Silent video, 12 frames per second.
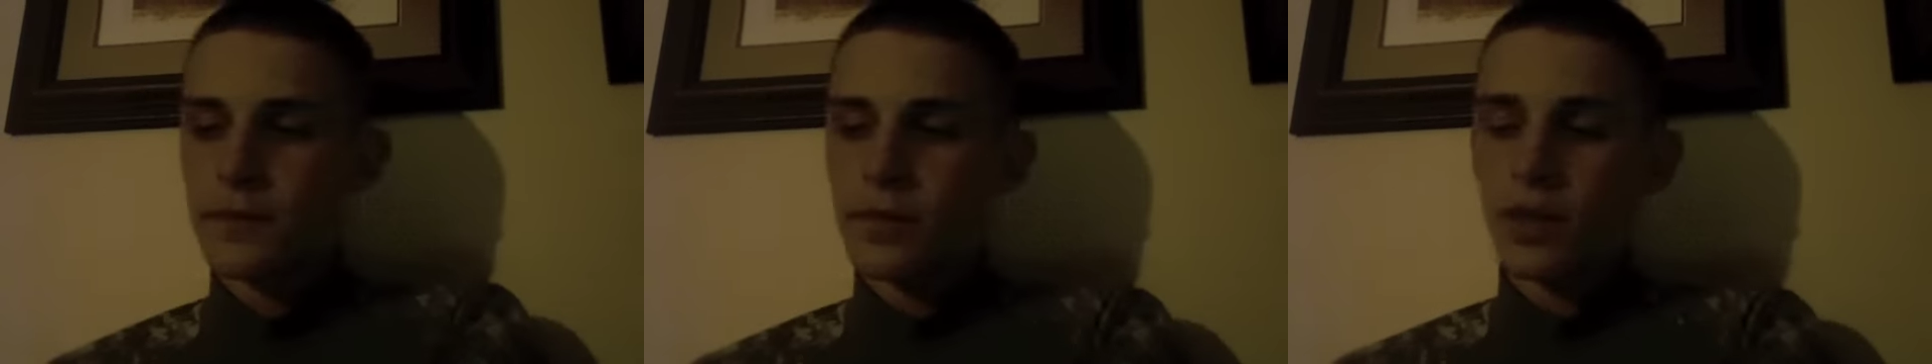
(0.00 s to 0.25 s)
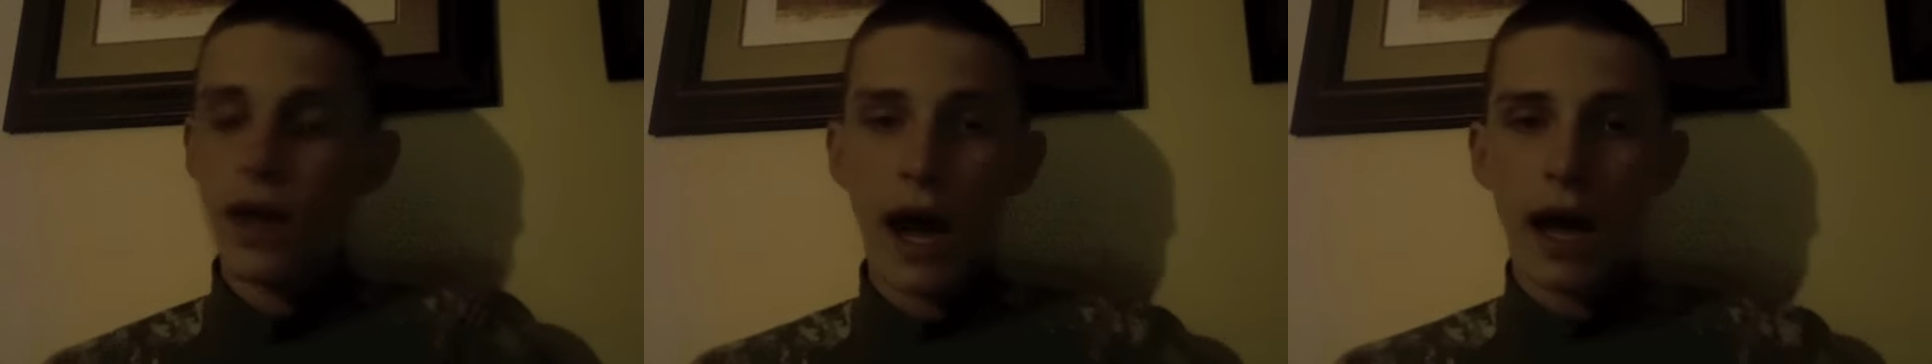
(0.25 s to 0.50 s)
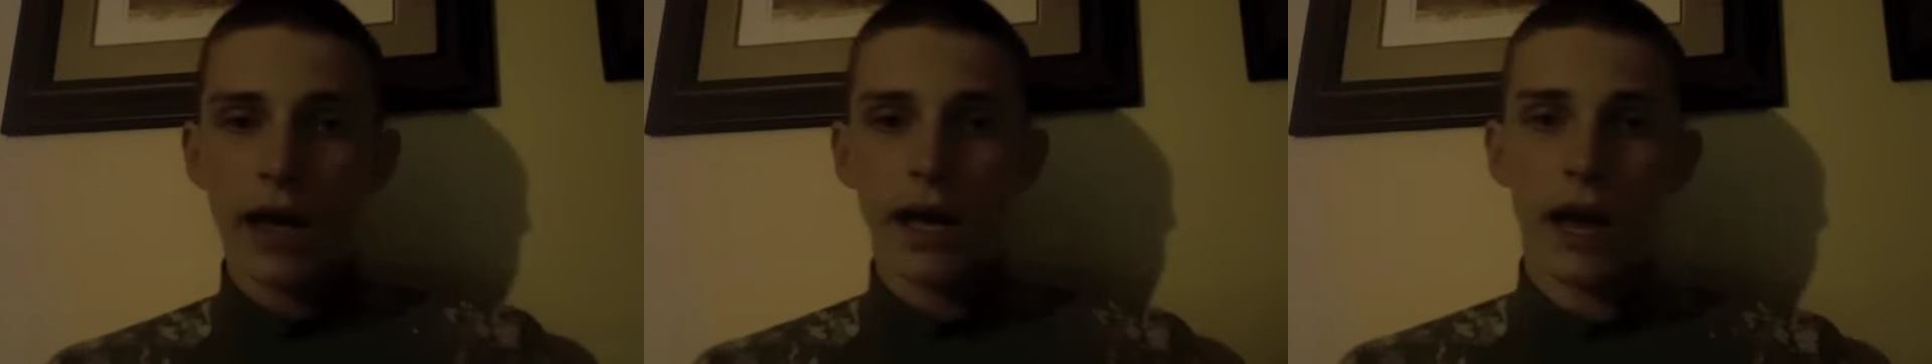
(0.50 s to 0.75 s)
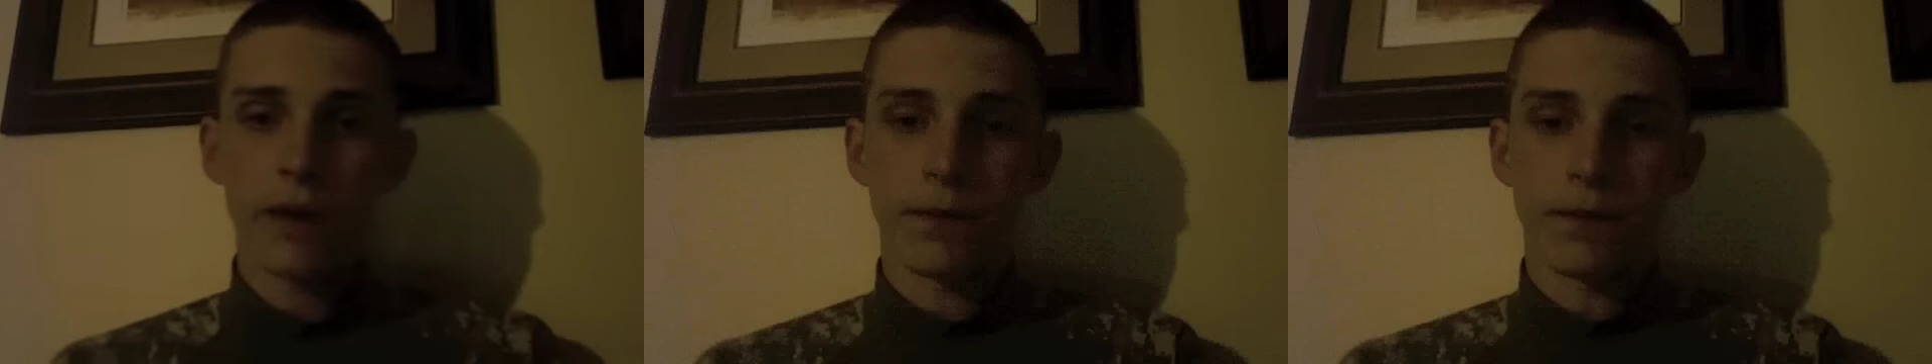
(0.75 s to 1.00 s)
I
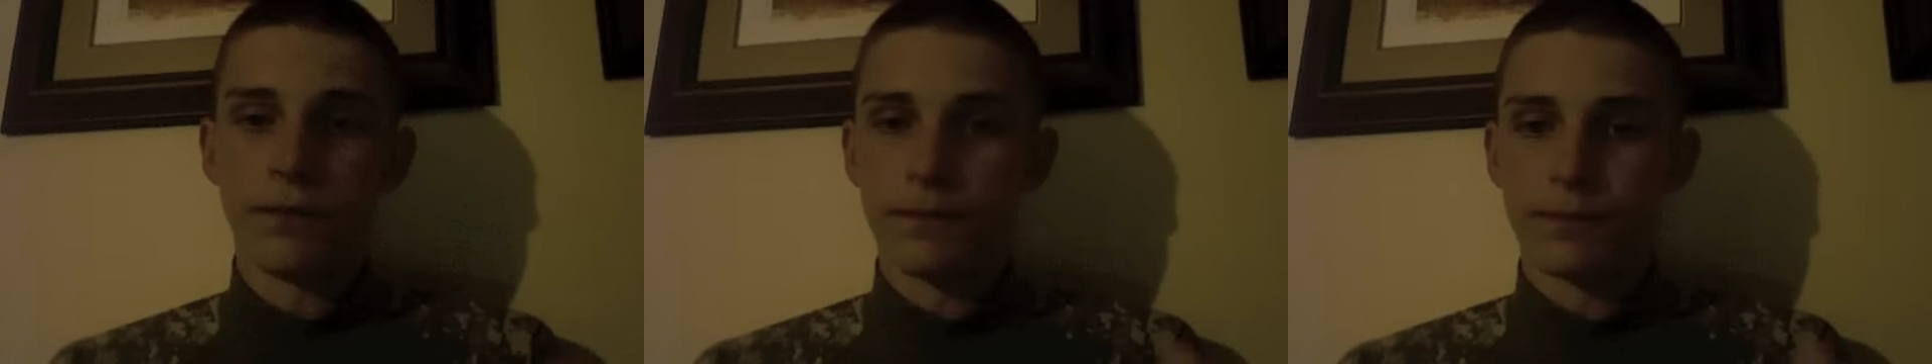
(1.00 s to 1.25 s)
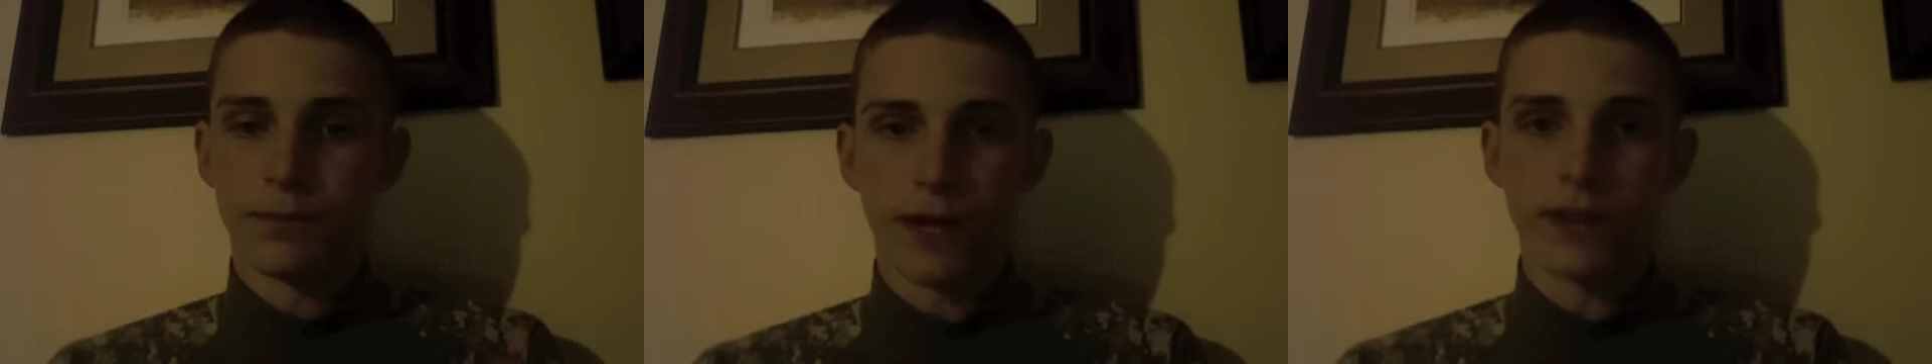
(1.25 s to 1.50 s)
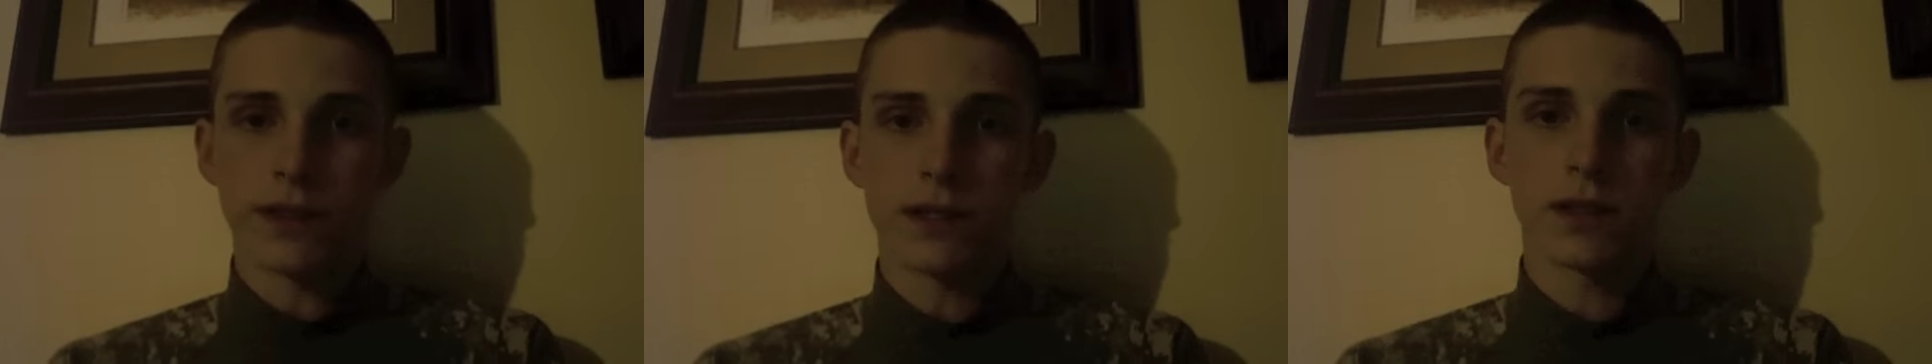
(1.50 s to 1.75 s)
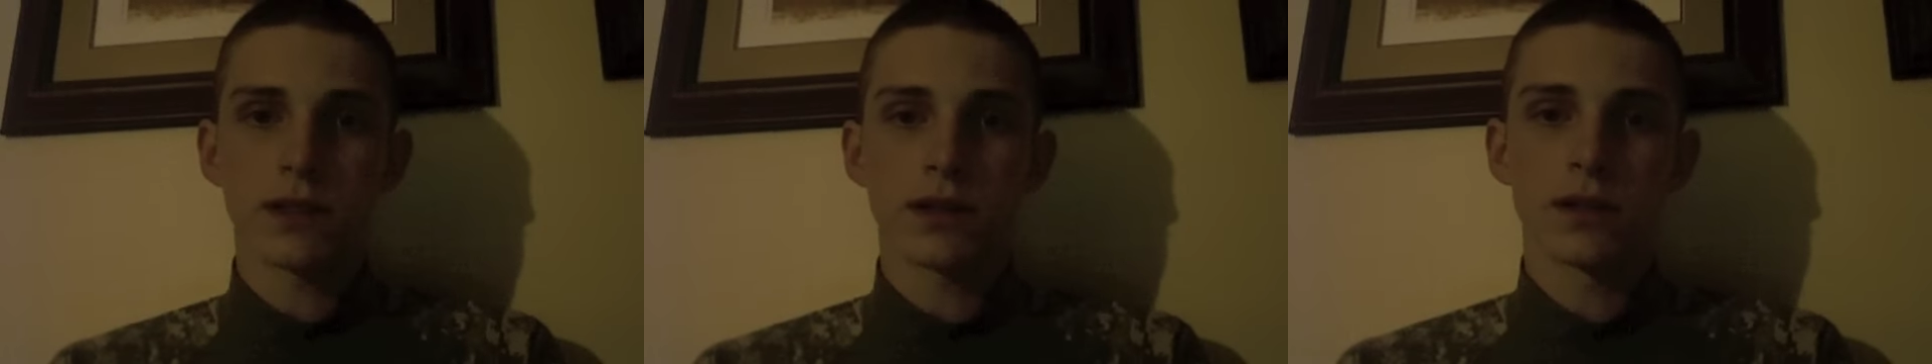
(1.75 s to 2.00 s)
had
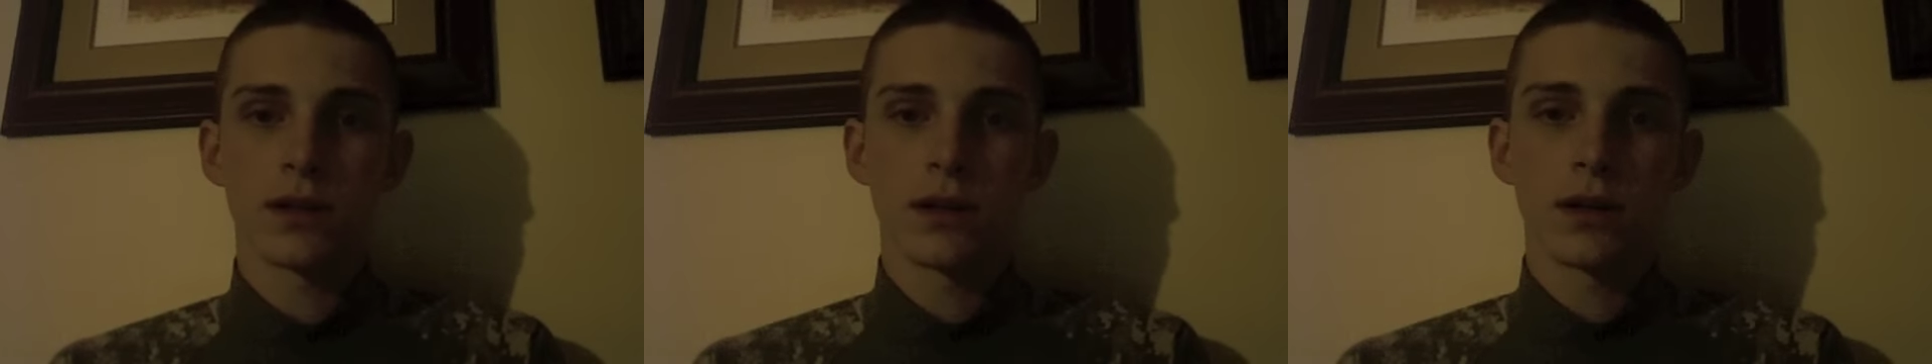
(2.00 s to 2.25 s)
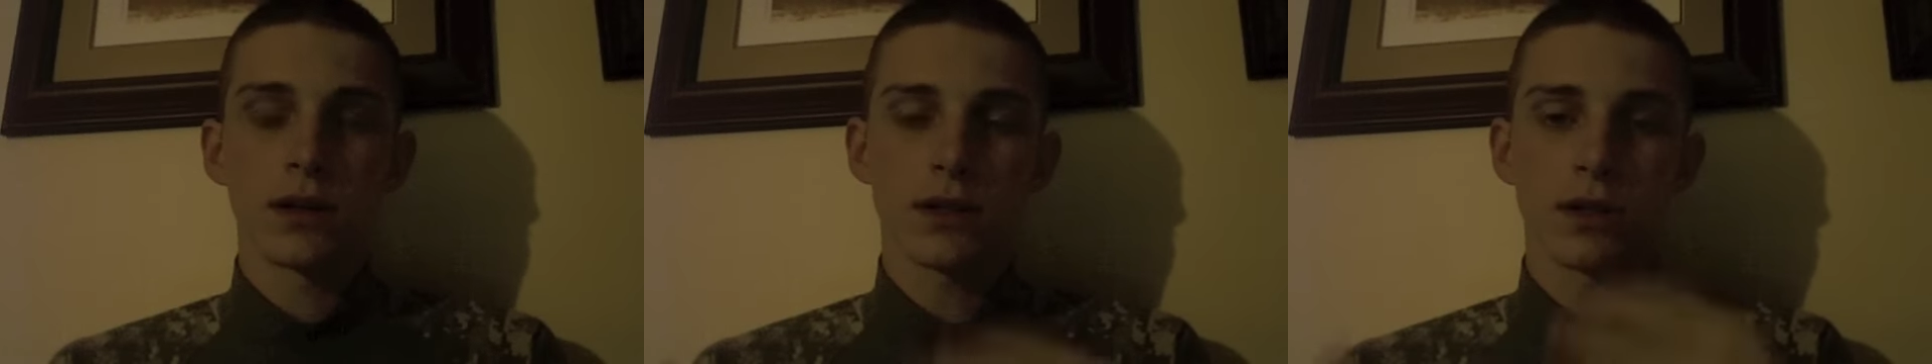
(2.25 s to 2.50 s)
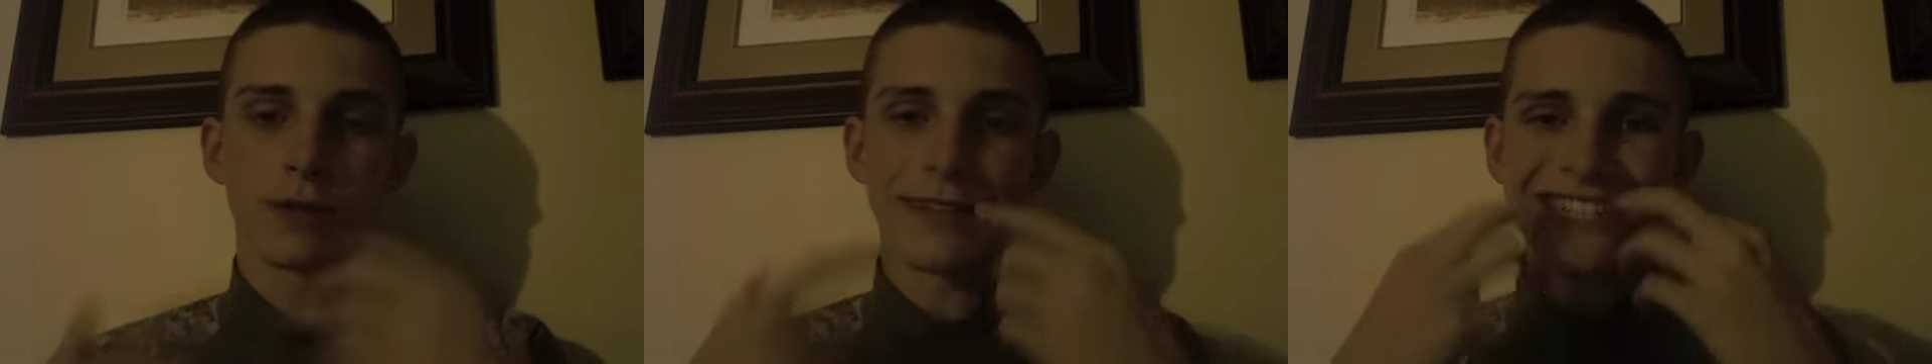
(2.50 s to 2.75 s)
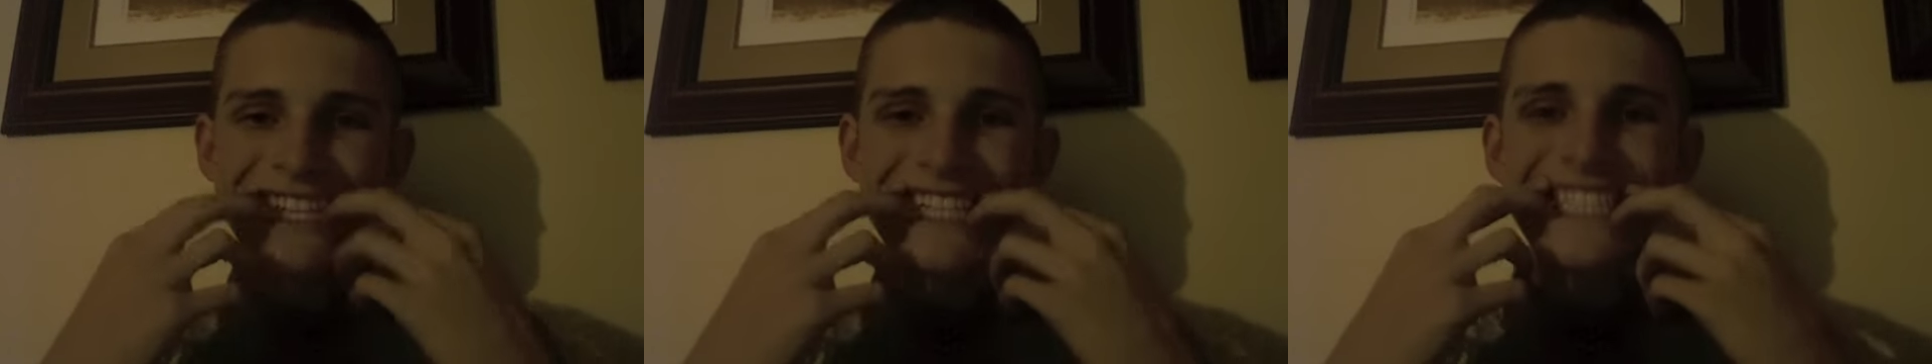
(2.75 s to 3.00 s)
braces, so my
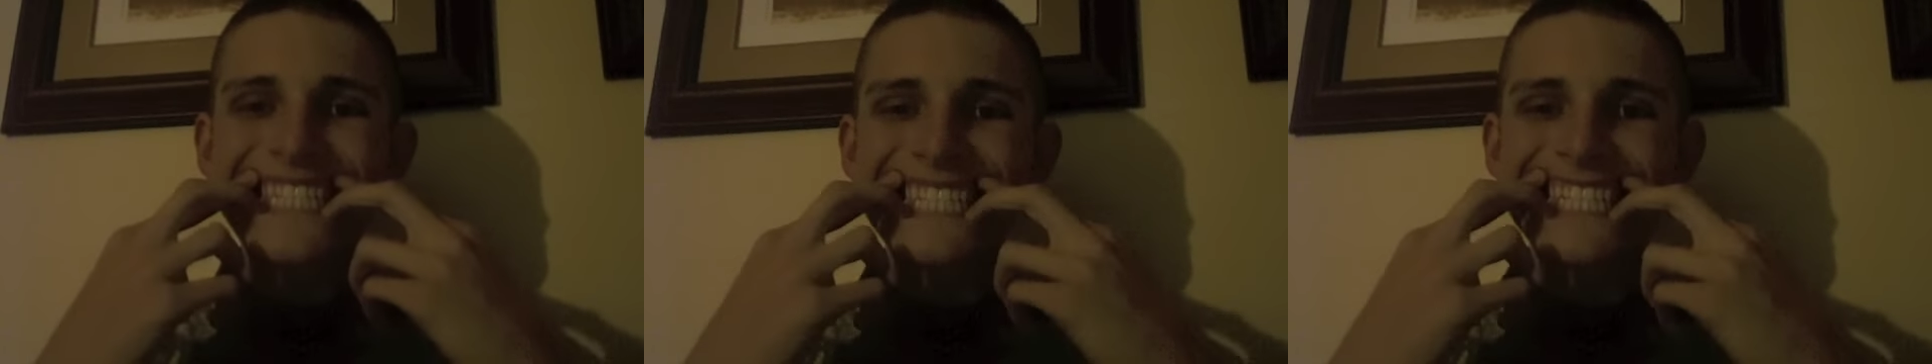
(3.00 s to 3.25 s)
teeth,